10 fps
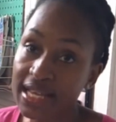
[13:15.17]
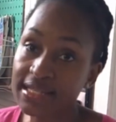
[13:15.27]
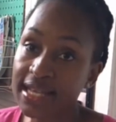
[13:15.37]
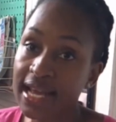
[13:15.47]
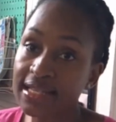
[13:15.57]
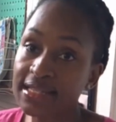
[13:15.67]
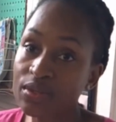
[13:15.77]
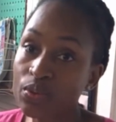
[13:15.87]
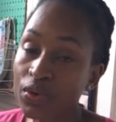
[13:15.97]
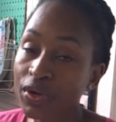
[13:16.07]
I did
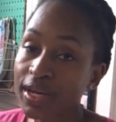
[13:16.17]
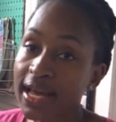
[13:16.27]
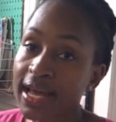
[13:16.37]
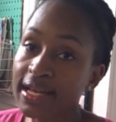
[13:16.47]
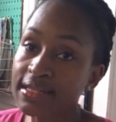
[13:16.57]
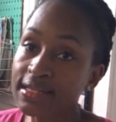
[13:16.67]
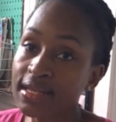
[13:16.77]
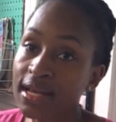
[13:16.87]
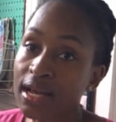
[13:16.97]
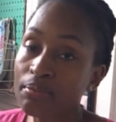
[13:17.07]
work at
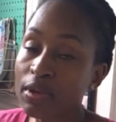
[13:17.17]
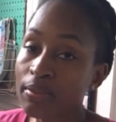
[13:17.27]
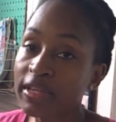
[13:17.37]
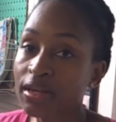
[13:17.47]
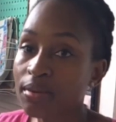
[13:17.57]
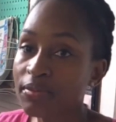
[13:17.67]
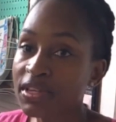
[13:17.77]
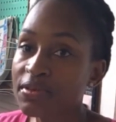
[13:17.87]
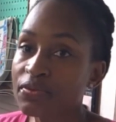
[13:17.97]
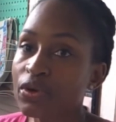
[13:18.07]
a plumbing company
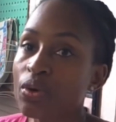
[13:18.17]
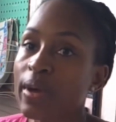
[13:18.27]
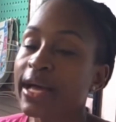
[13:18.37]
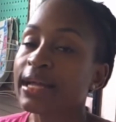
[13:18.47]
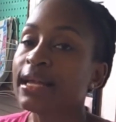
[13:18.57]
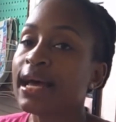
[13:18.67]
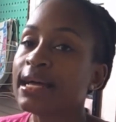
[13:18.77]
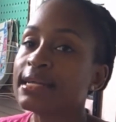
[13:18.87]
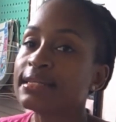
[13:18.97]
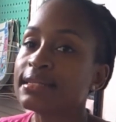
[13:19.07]
for a while
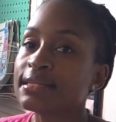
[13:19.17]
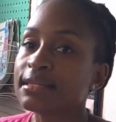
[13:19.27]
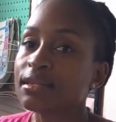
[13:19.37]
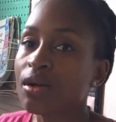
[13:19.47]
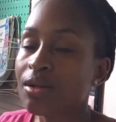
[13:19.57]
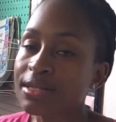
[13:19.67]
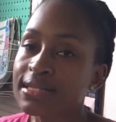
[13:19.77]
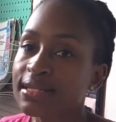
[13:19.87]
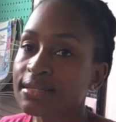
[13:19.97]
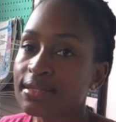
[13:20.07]
and the call
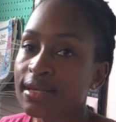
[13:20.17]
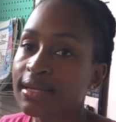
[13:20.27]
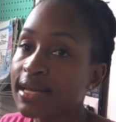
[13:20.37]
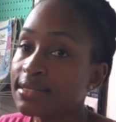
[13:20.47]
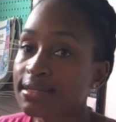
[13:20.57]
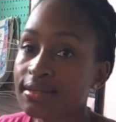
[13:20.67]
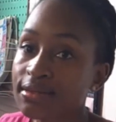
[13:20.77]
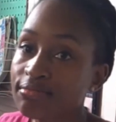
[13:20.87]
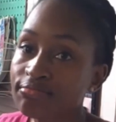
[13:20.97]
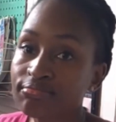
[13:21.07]
center, and that's it.
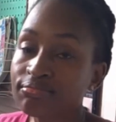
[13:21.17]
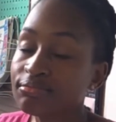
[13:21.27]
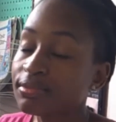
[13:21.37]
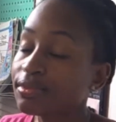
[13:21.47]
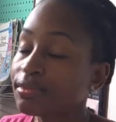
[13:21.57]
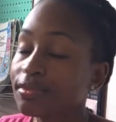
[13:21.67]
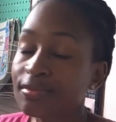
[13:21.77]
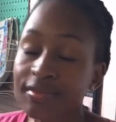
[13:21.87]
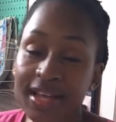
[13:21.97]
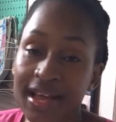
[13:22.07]

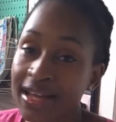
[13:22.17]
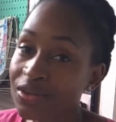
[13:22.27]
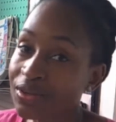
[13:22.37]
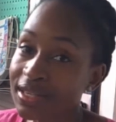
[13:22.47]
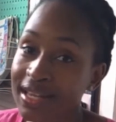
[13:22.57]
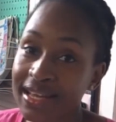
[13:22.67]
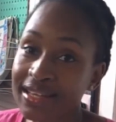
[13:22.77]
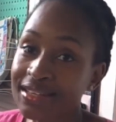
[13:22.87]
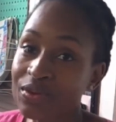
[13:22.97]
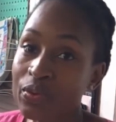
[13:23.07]
I don't like
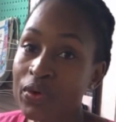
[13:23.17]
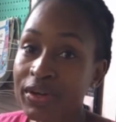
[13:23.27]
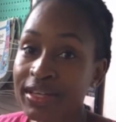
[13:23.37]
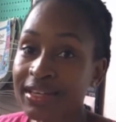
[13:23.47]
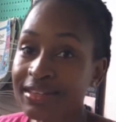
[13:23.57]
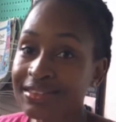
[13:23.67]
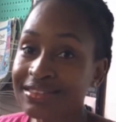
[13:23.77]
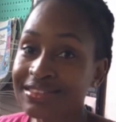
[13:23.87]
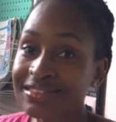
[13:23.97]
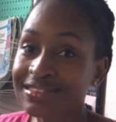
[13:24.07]
working
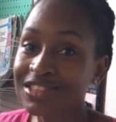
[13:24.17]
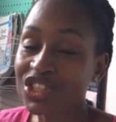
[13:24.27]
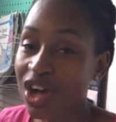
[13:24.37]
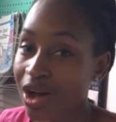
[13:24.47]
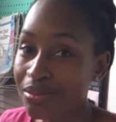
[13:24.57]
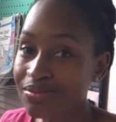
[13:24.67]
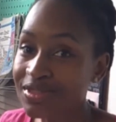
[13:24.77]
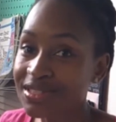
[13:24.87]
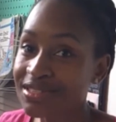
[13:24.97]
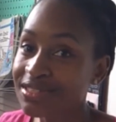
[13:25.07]
jobs.
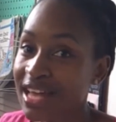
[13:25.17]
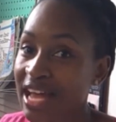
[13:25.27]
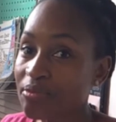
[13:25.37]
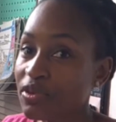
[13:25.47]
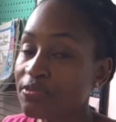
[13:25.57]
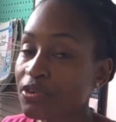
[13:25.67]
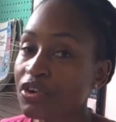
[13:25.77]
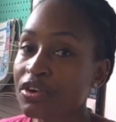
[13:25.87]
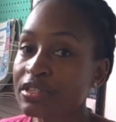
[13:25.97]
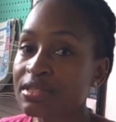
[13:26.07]
I
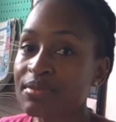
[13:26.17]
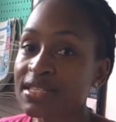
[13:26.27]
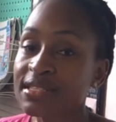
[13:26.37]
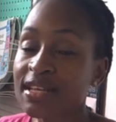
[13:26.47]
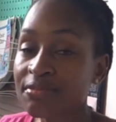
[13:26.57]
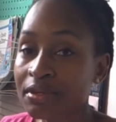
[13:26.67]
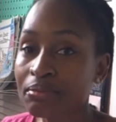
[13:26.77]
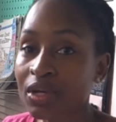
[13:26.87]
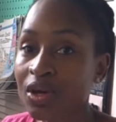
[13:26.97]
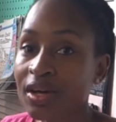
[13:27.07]
prefer to be
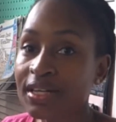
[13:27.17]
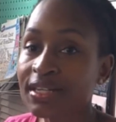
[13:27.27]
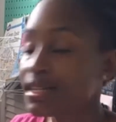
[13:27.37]
self-employed.